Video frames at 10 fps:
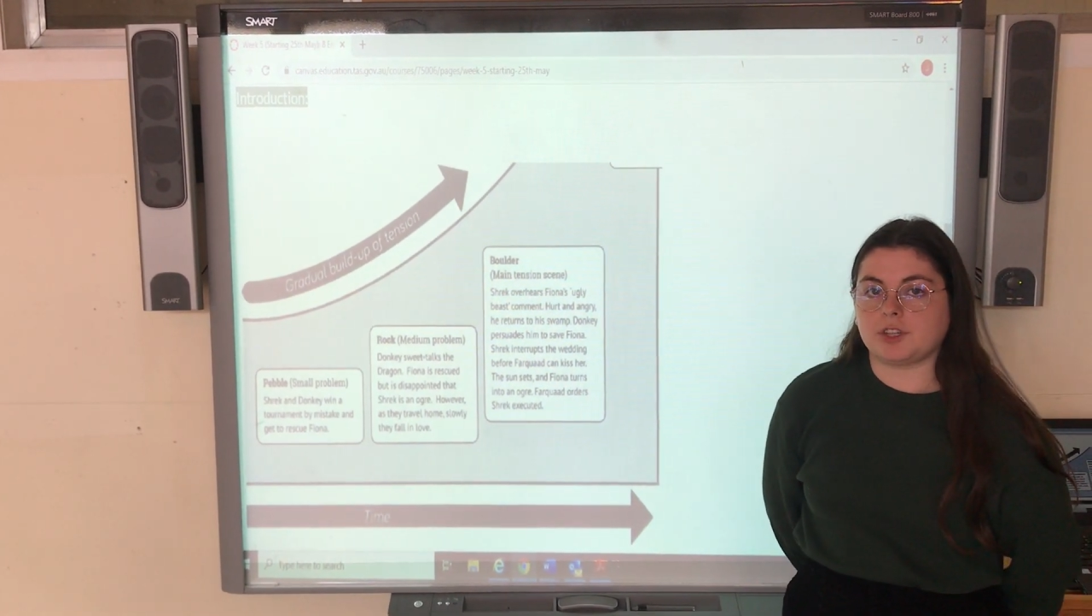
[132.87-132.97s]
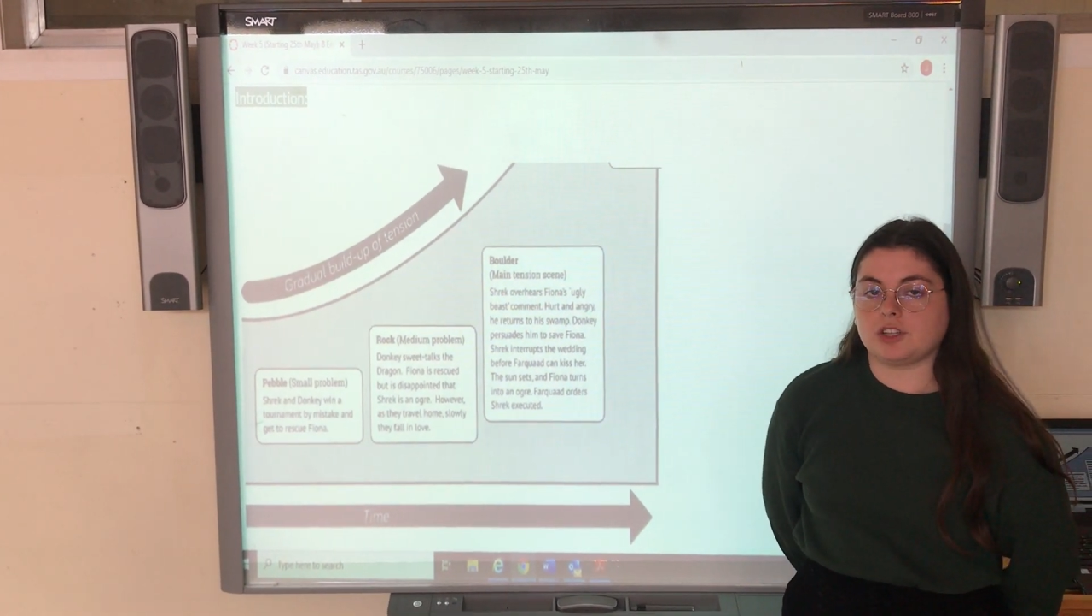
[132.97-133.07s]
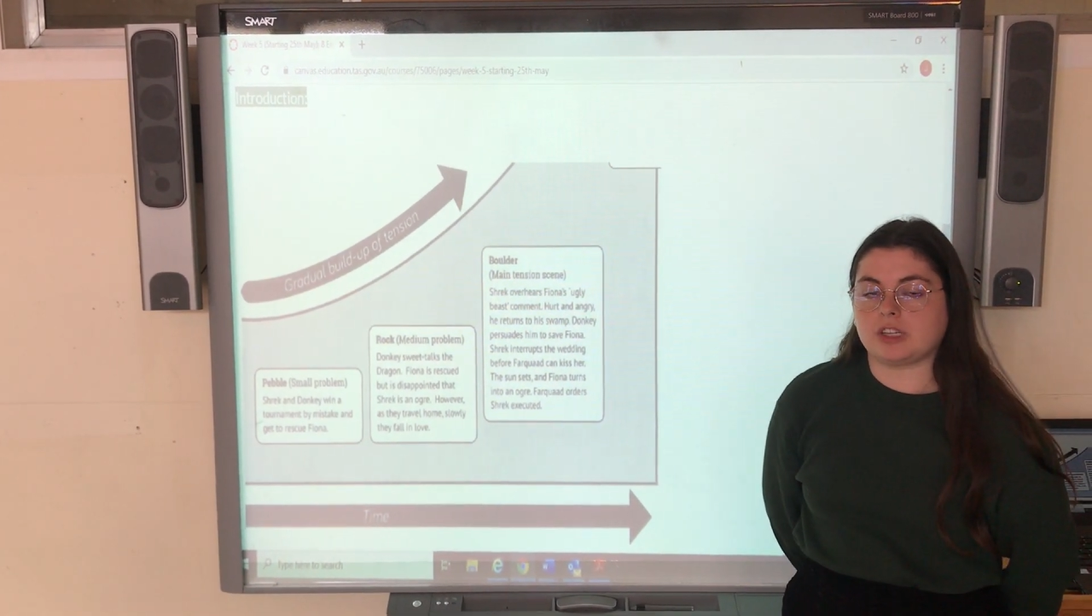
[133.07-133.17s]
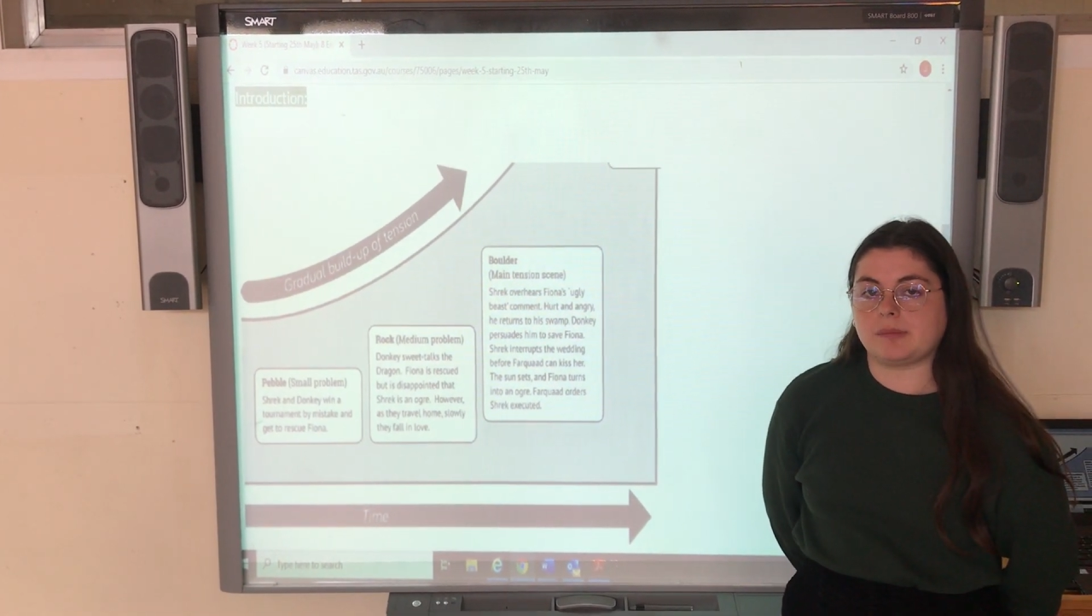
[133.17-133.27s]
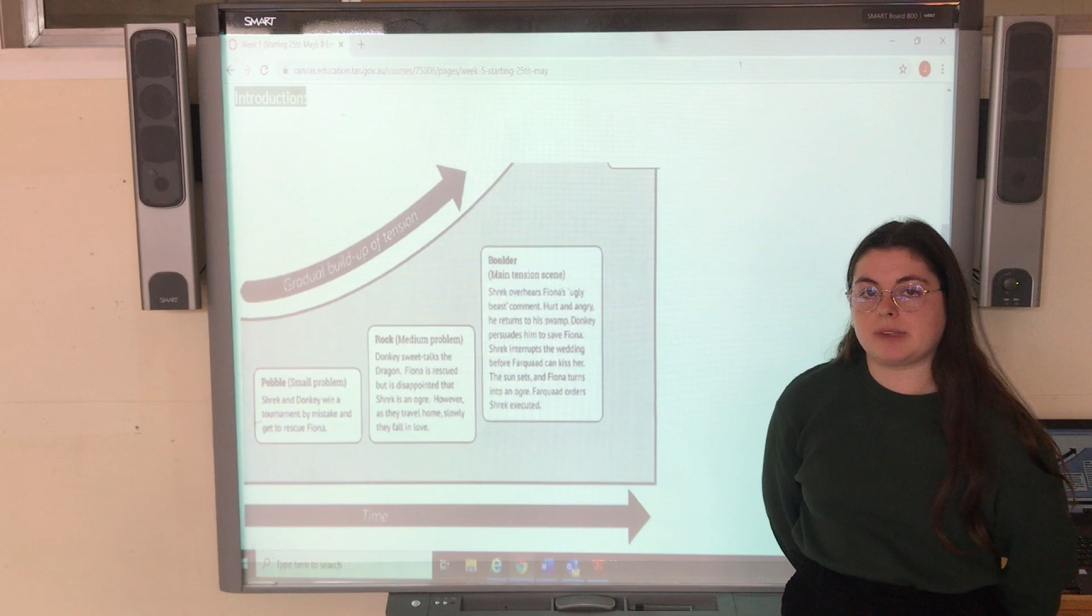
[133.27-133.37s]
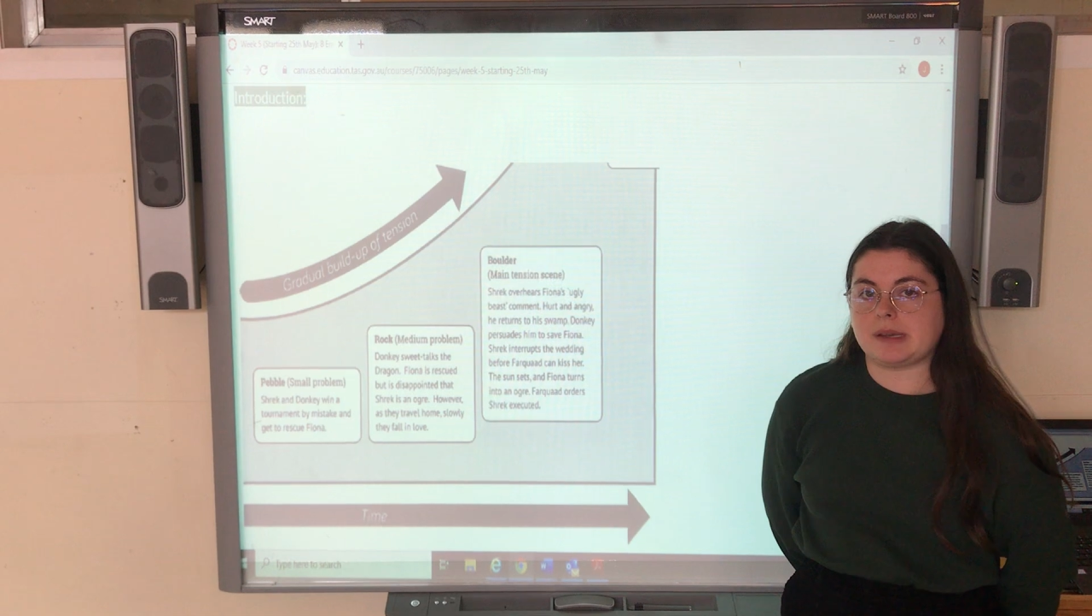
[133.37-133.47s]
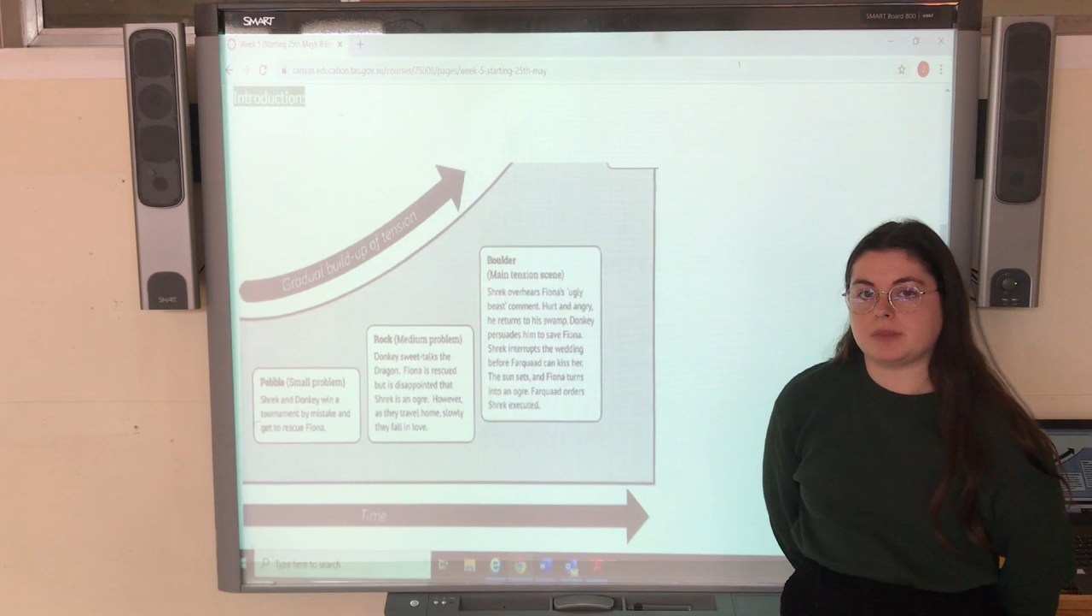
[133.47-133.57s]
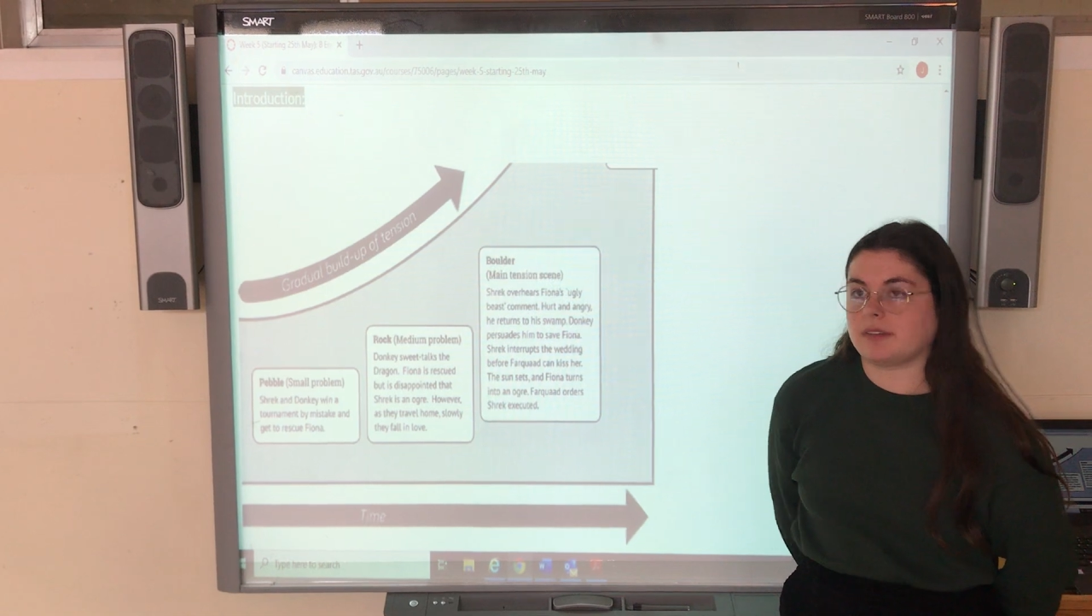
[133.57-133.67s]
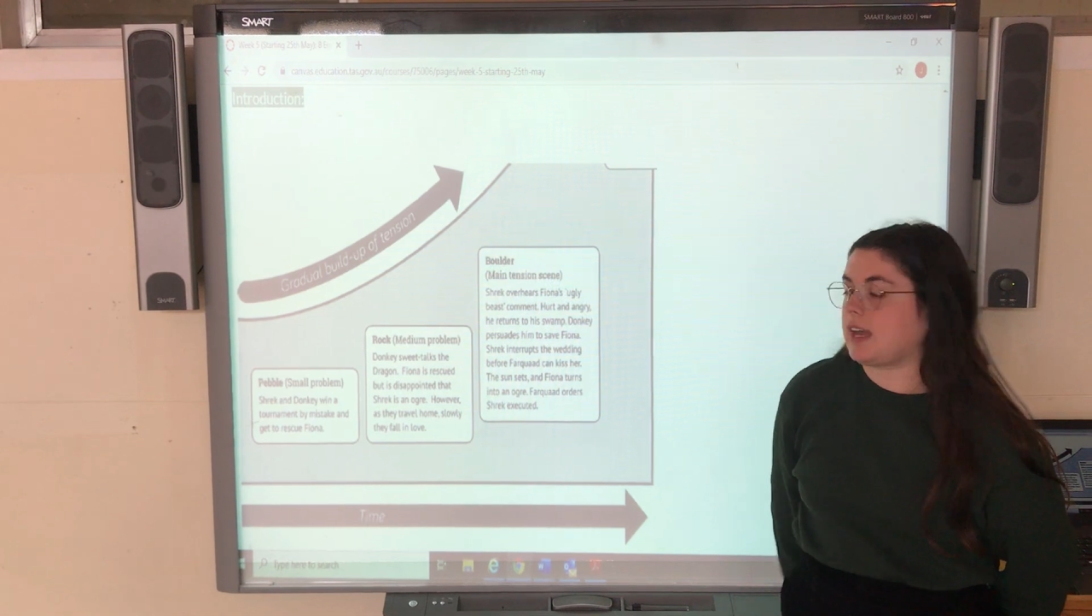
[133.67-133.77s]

YouTube clips of